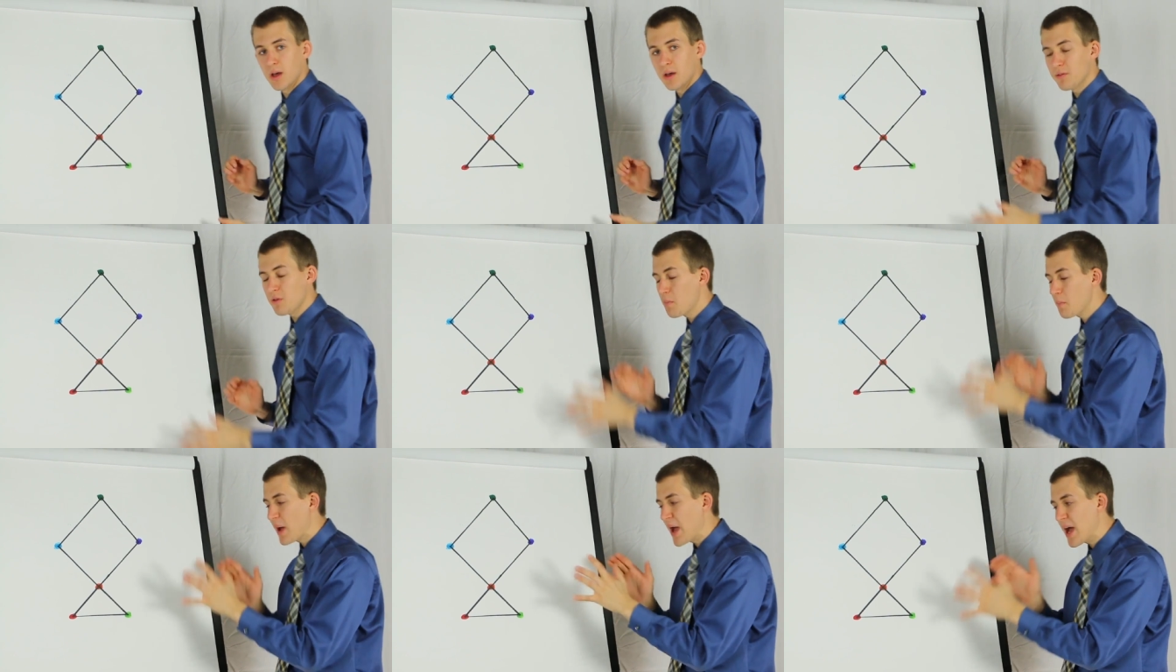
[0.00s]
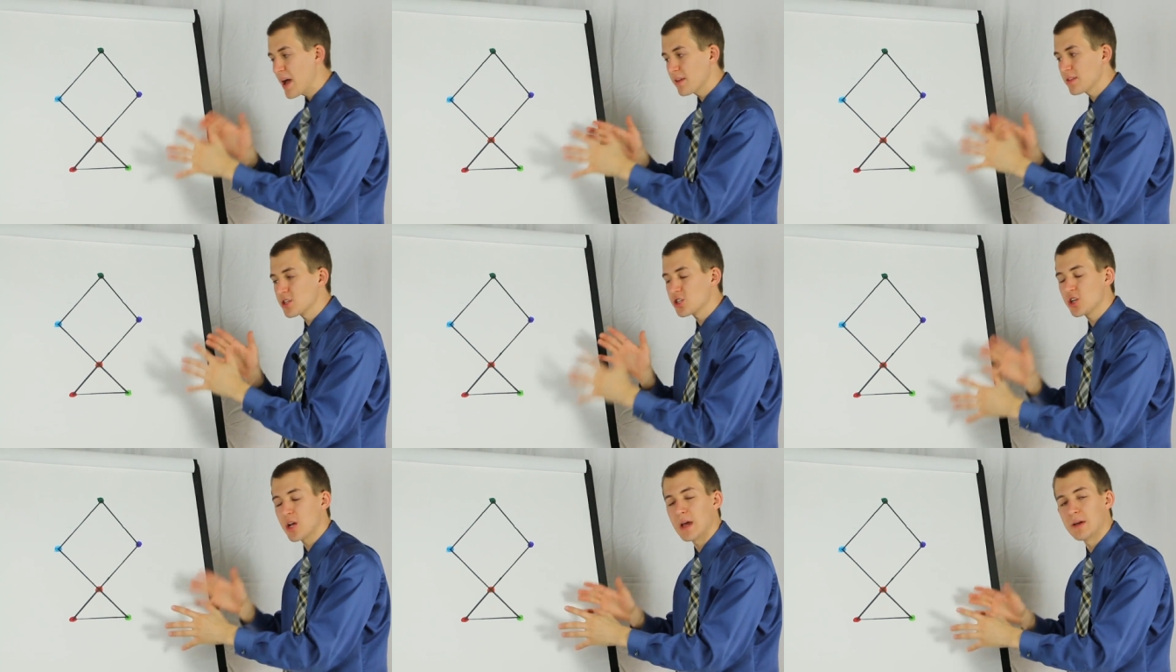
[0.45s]
If a
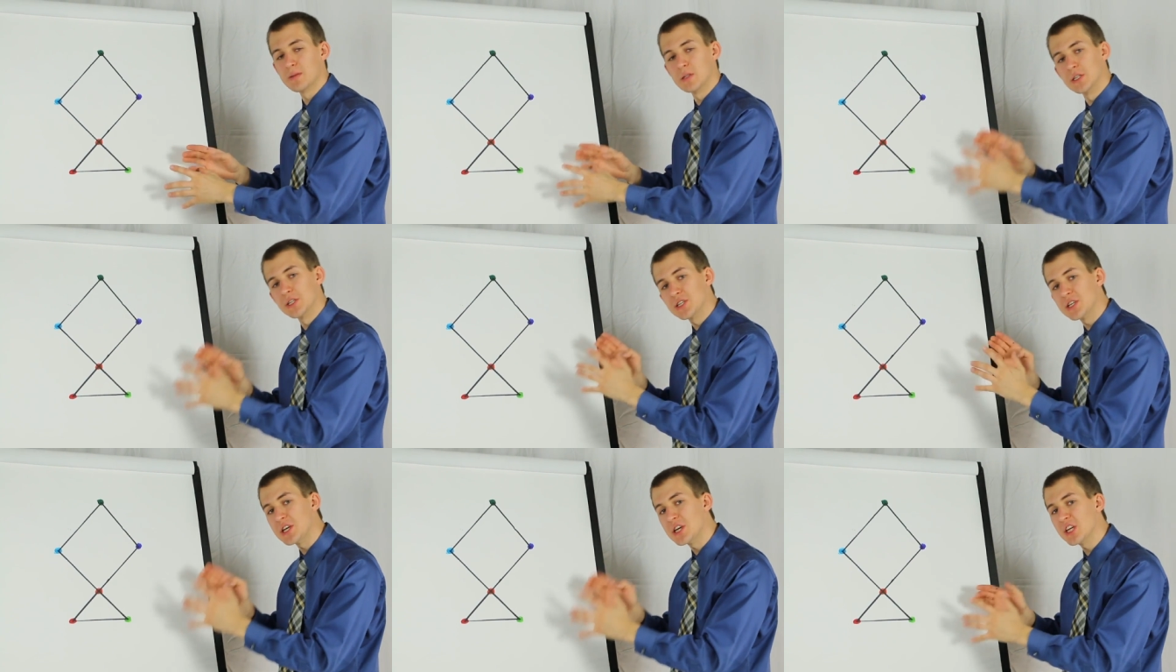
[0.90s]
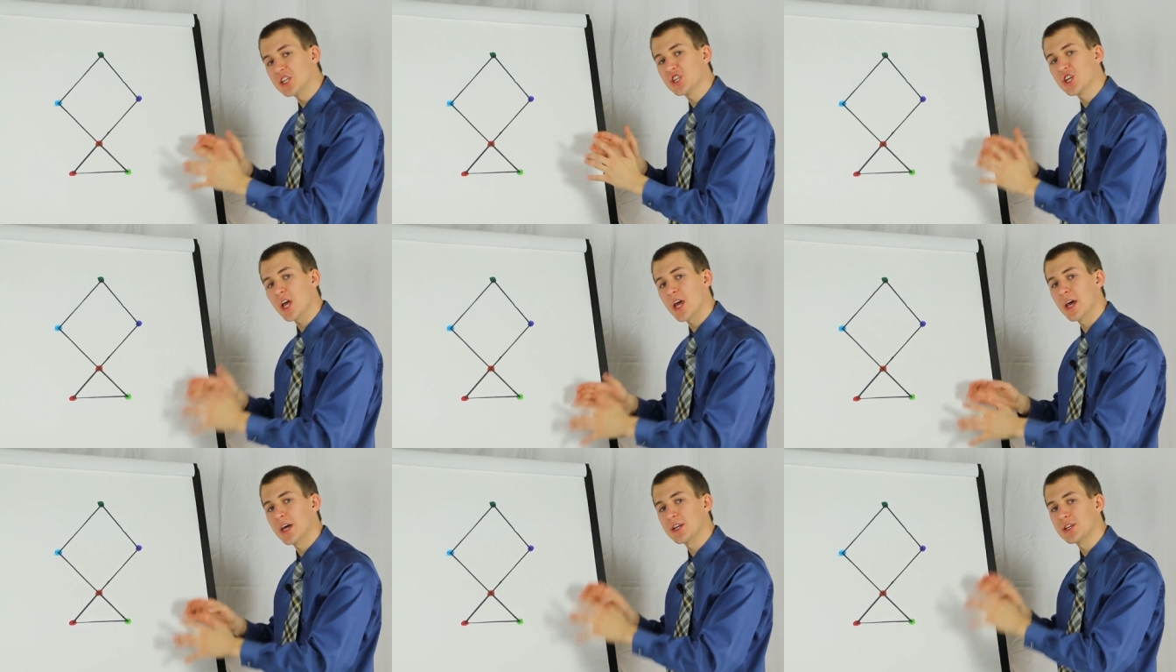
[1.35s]
path travels
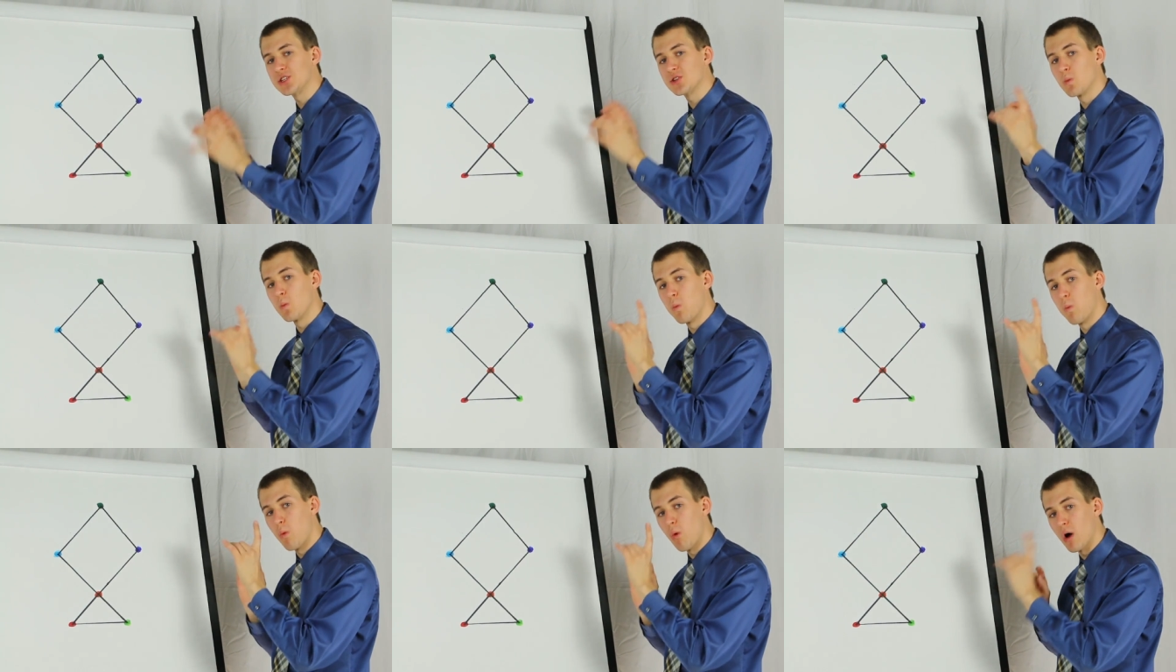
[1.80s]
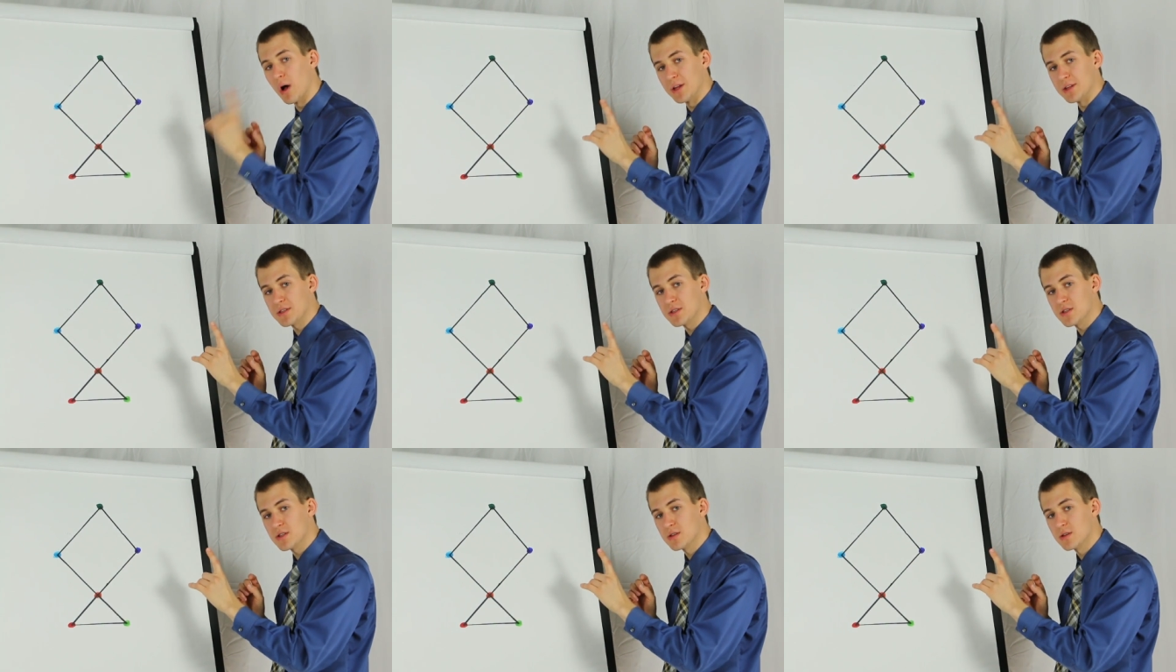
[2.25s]
each edge
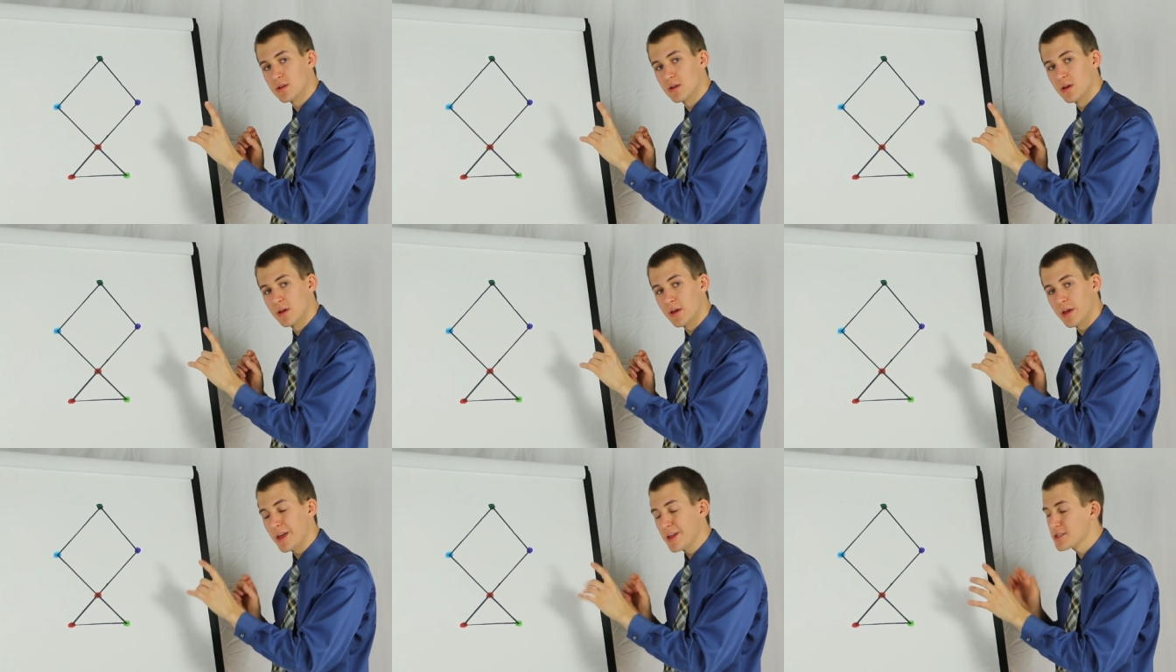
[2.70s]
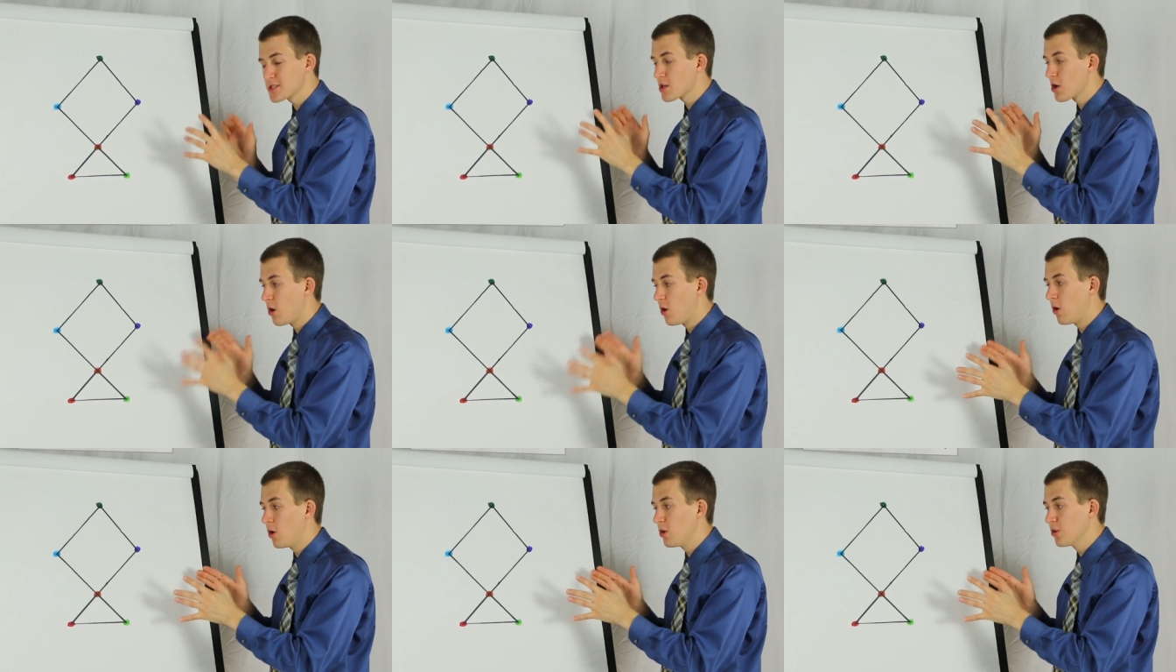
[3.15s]
once, it's
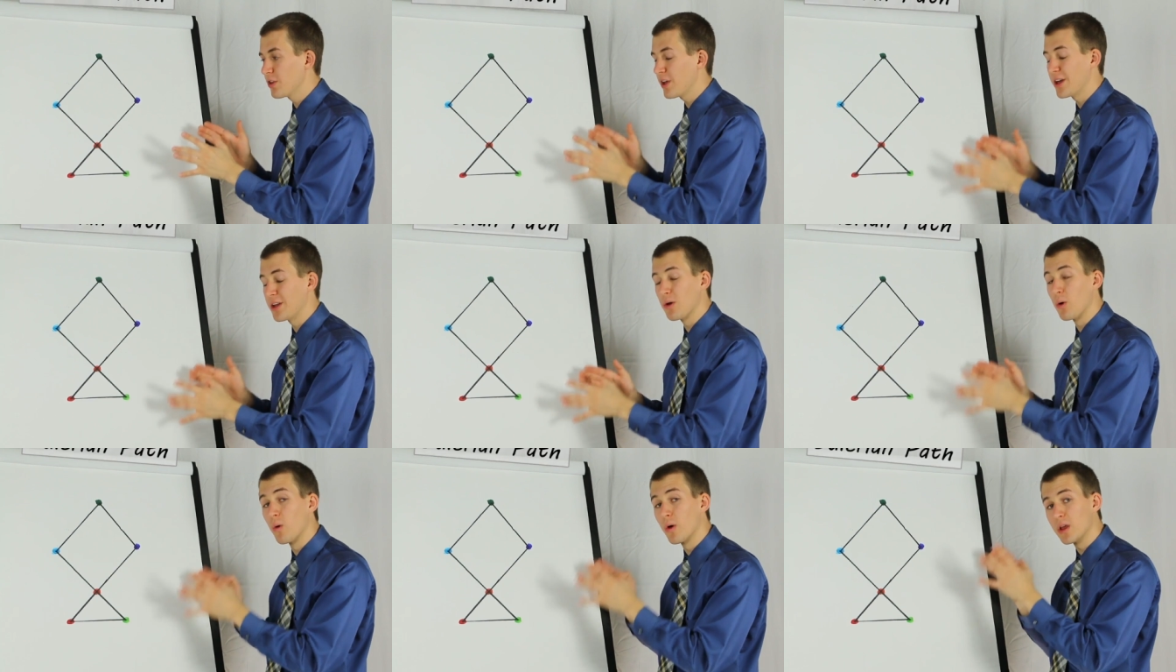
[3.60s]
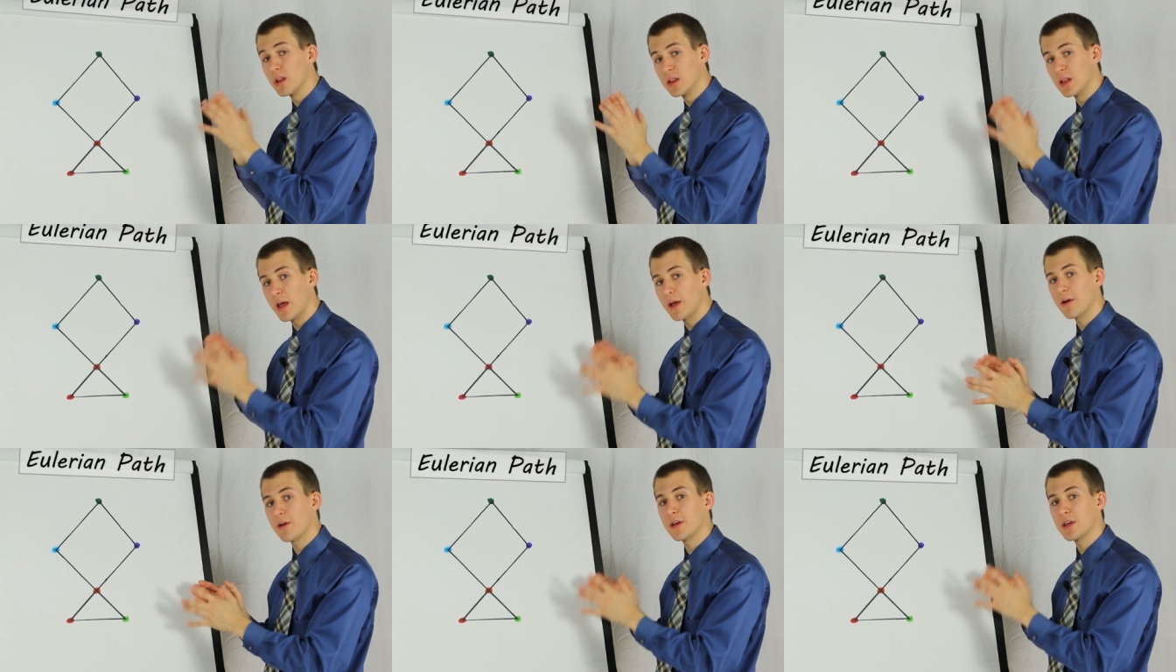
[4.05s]
called an
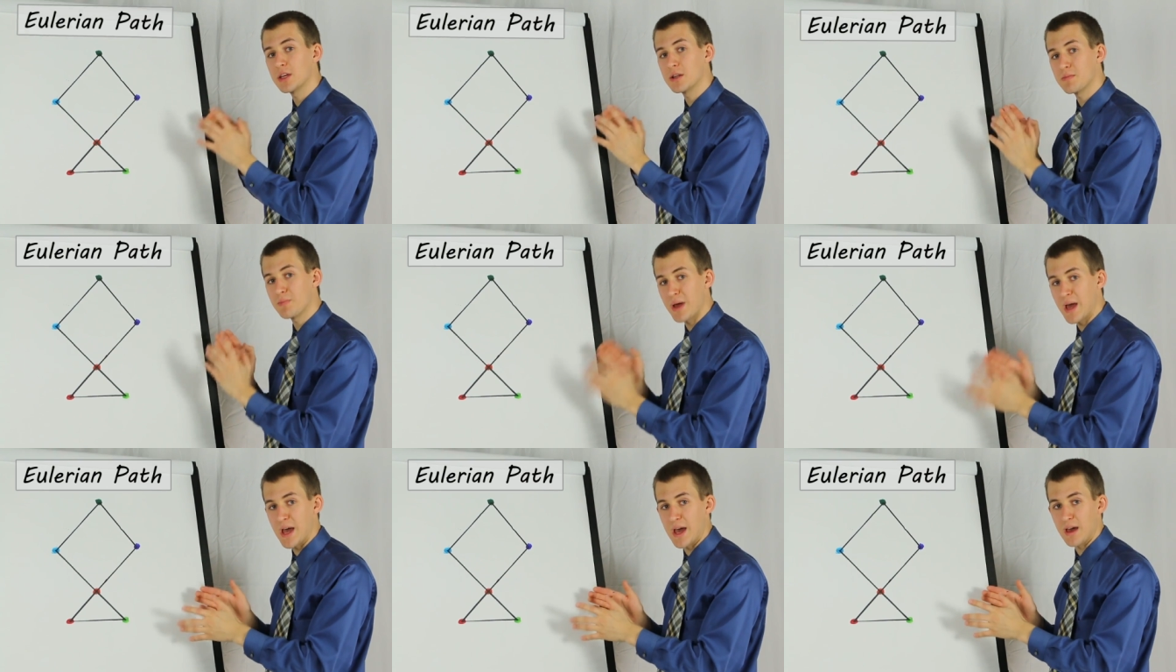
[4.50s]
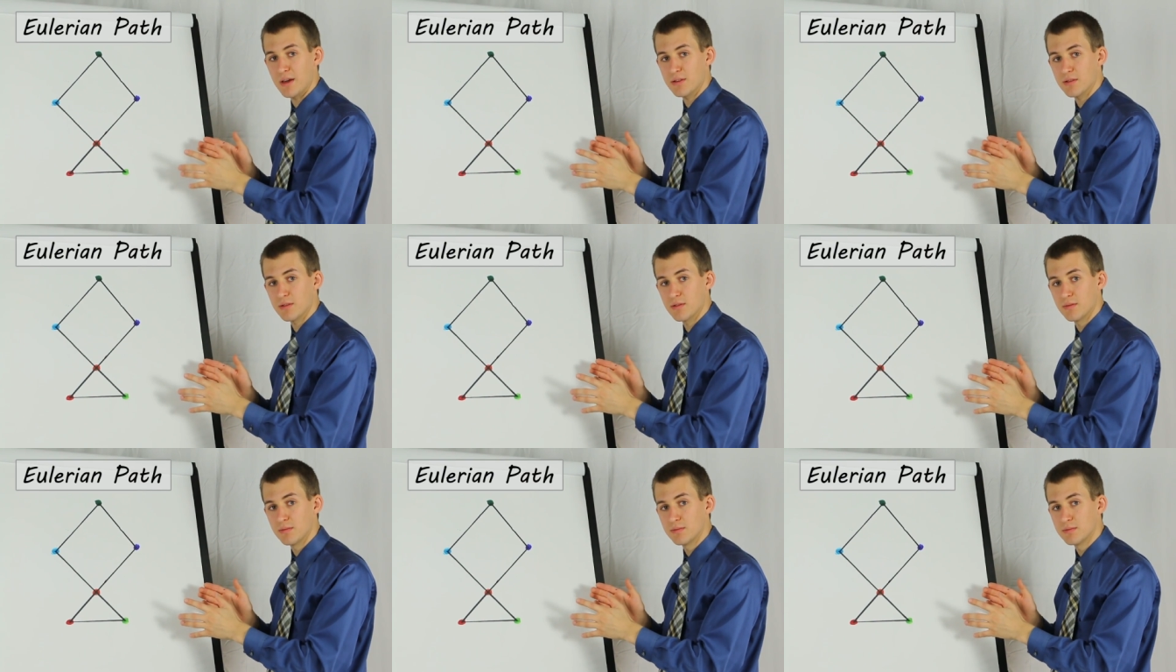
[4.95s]
Eulerian
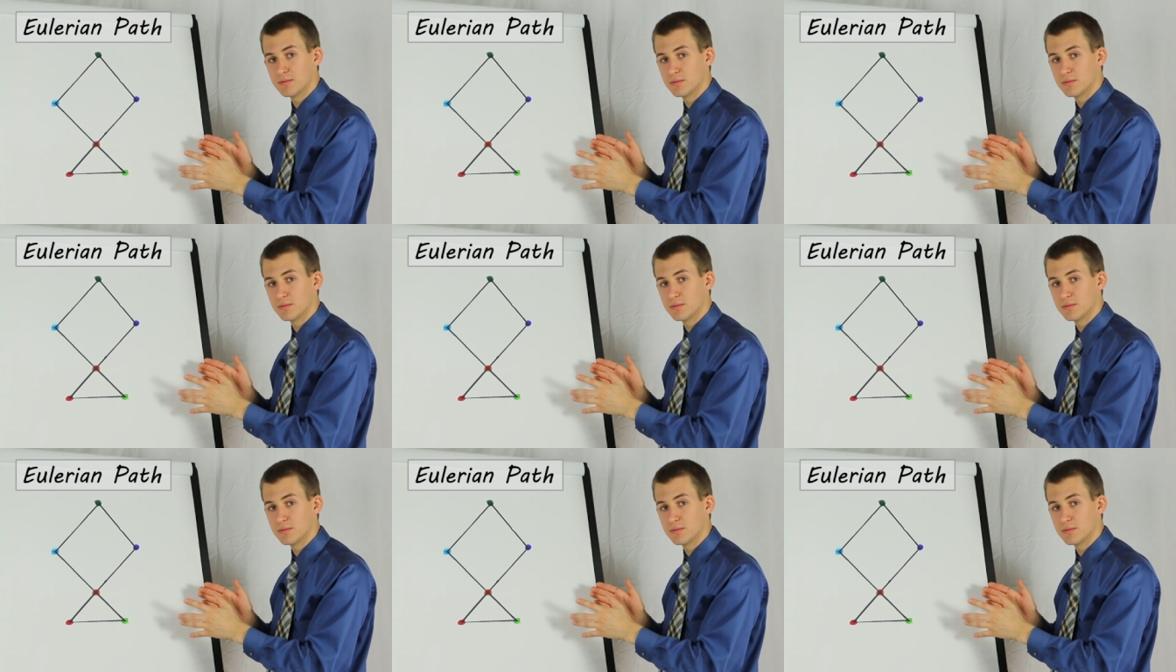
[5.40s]
path.